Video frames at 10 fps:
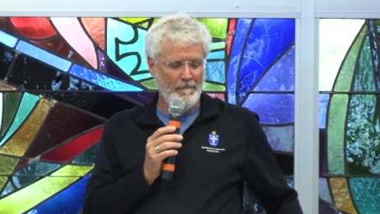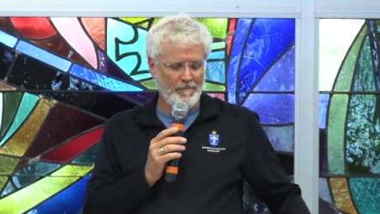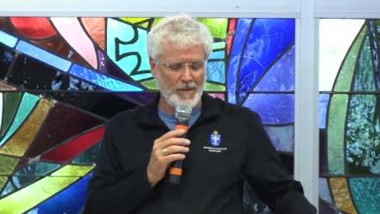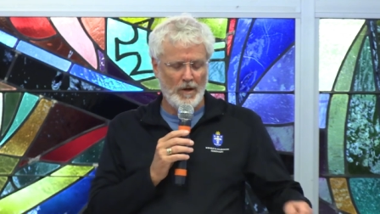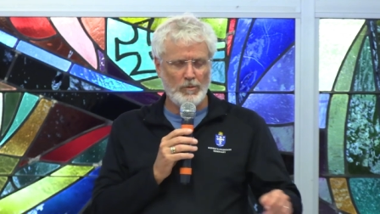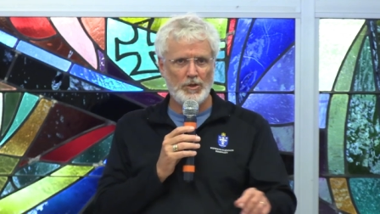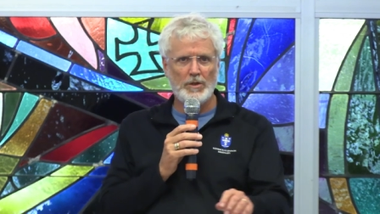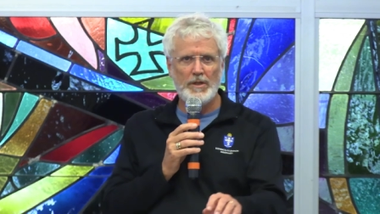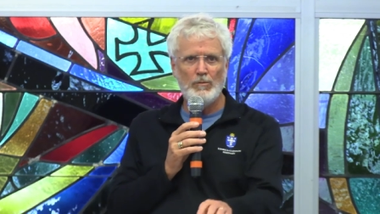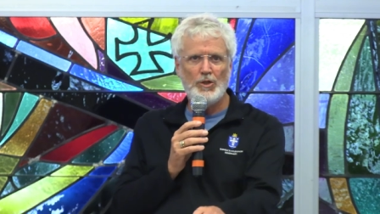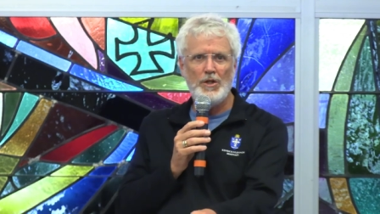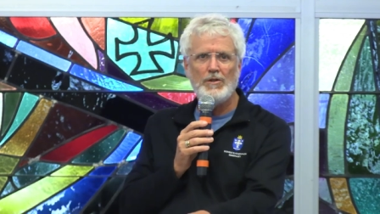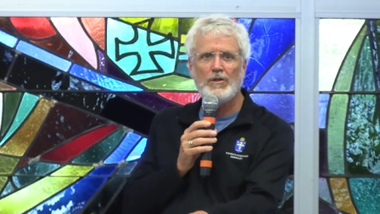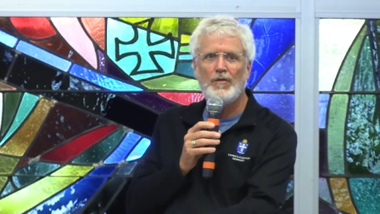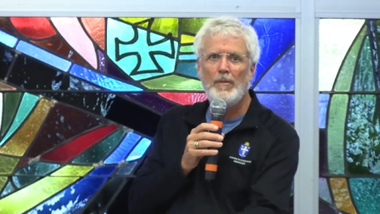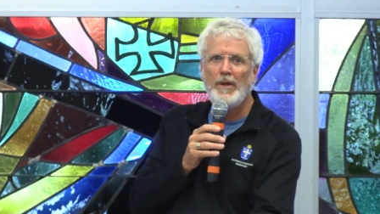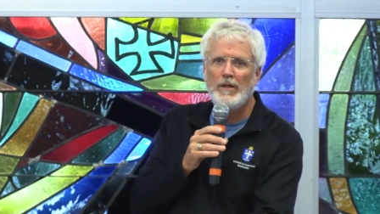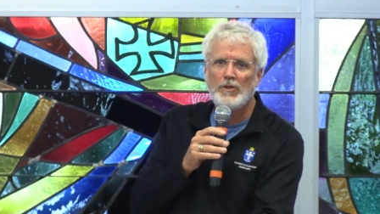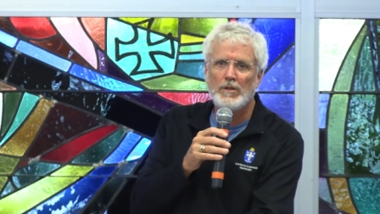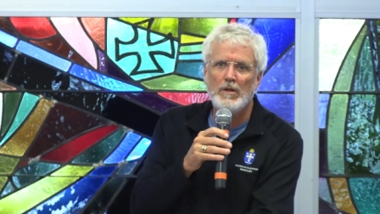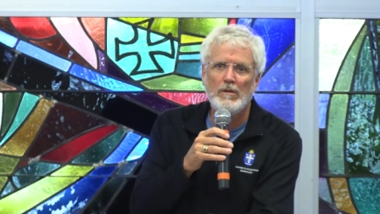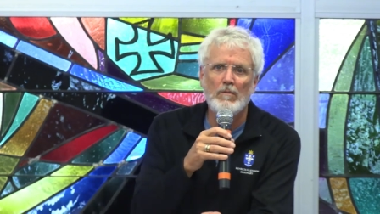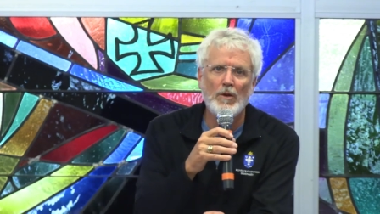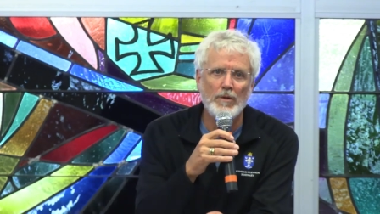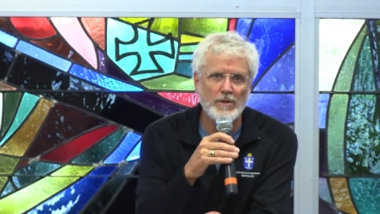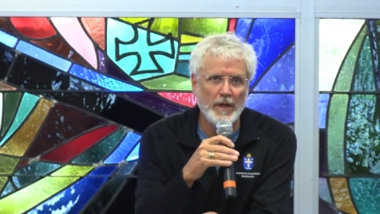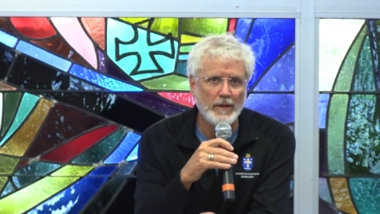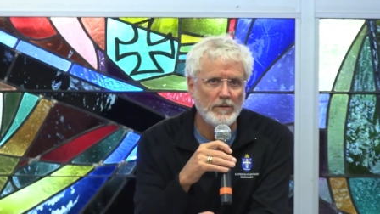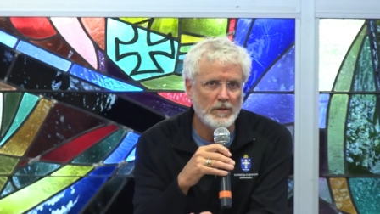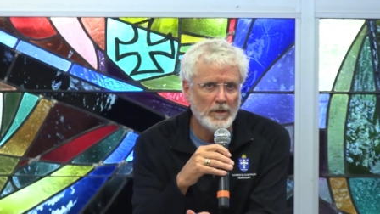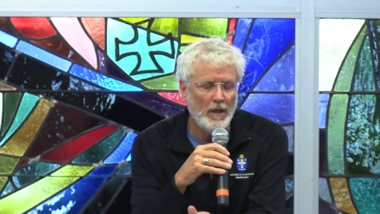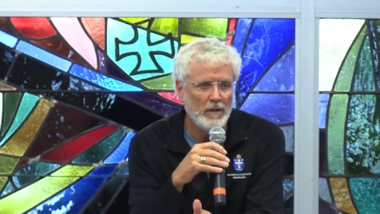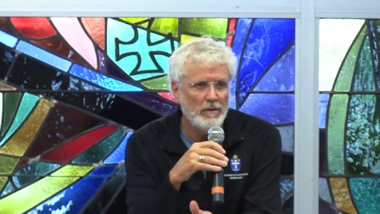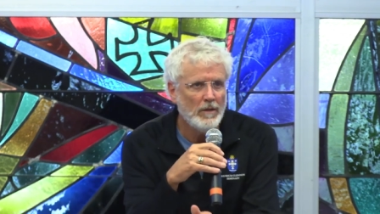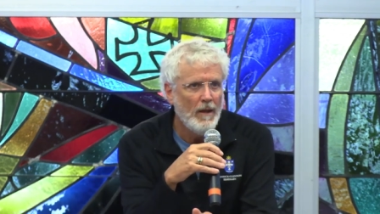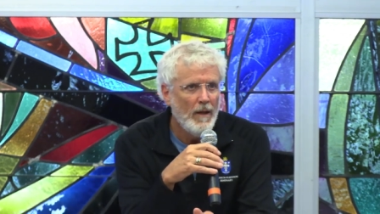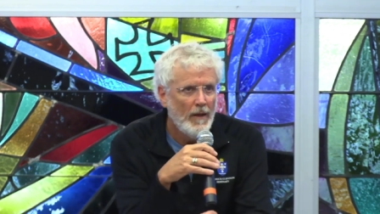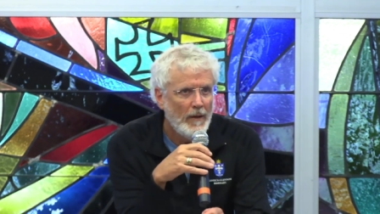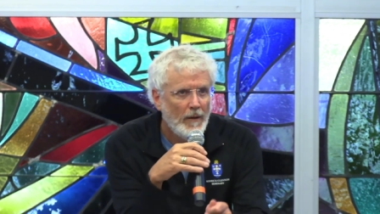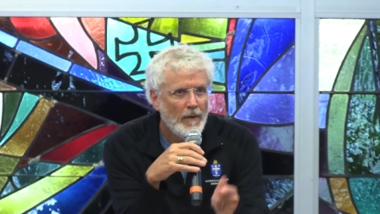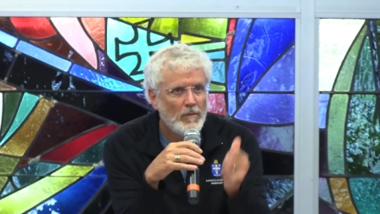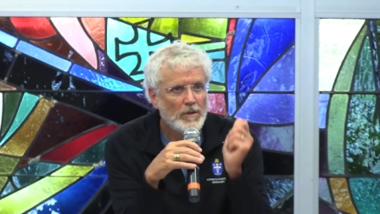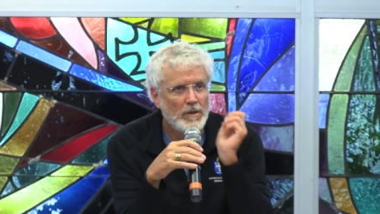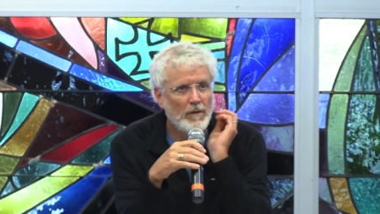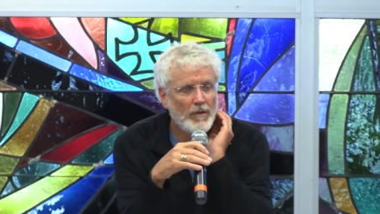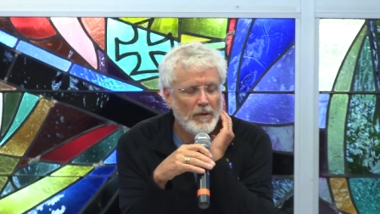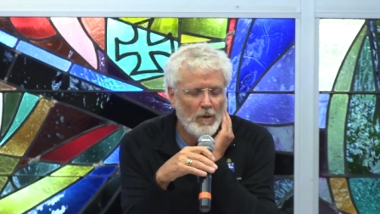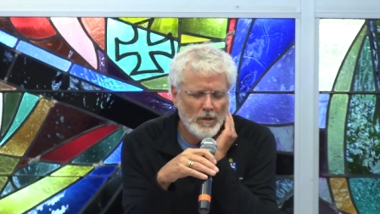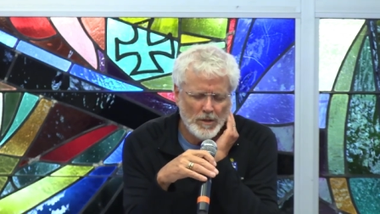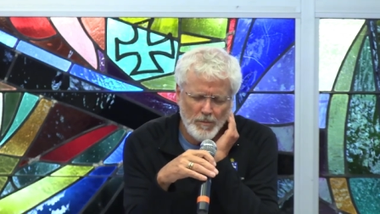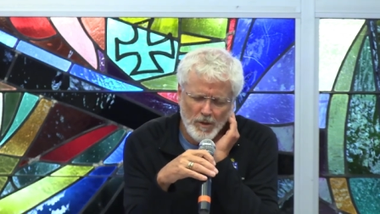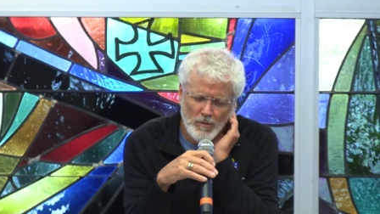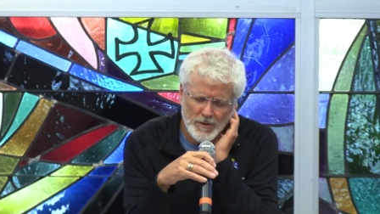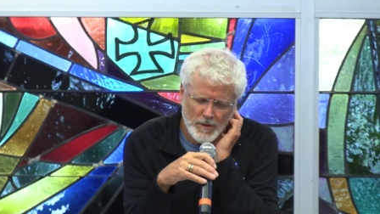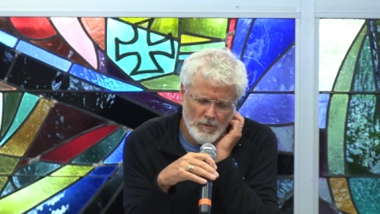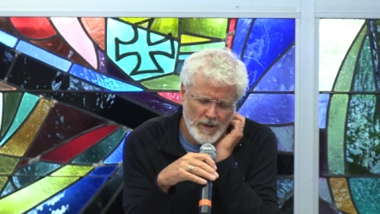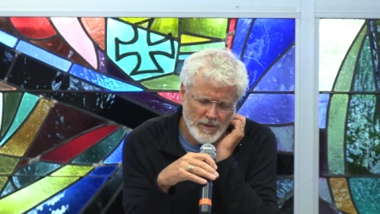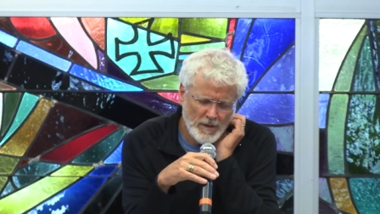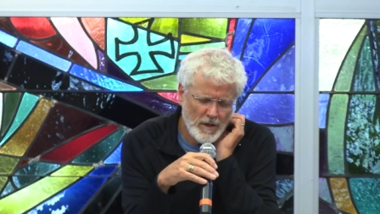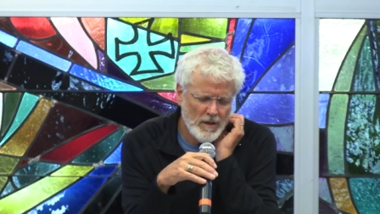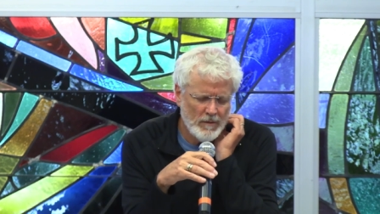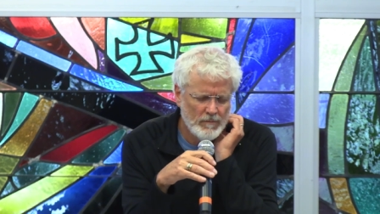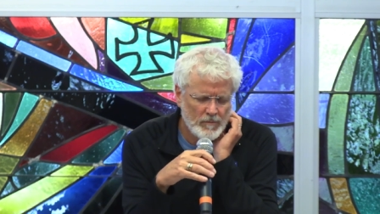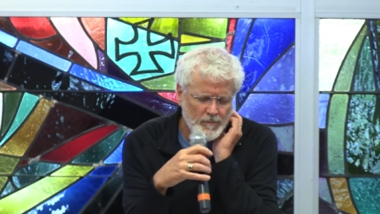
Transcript: All right, we'll just sit with Jesus for a minute, just in 30 seconds of silence. We'll see if the Holy Spirit wants to raise anything.